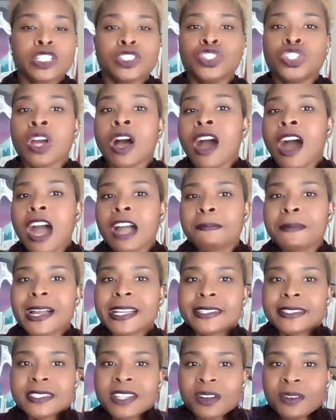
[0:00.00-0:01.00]
jog
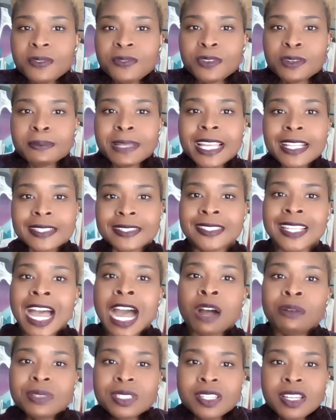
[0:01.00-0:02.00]
myself from
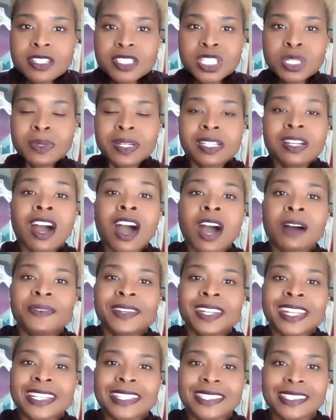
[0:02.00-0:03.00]
doubt to a
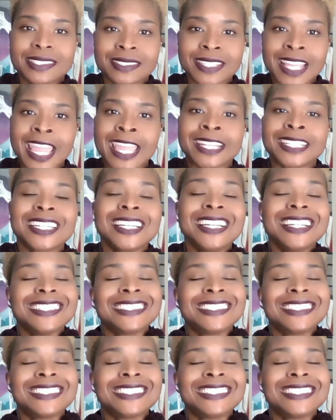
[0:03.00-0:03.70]
confident state.